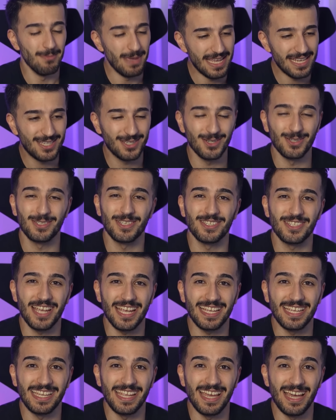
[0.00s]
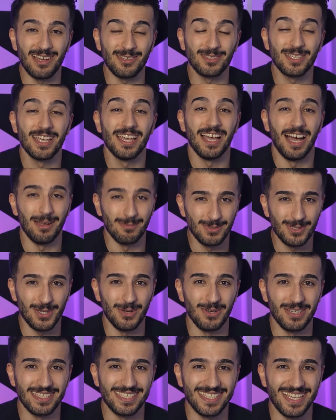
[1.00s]
Make sure to check it out. I'm
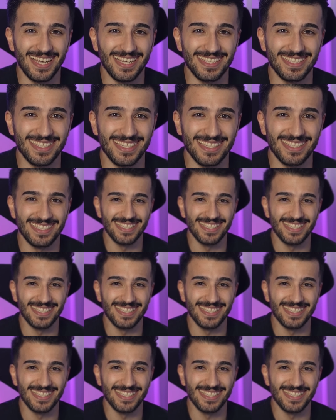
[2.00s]
so excited.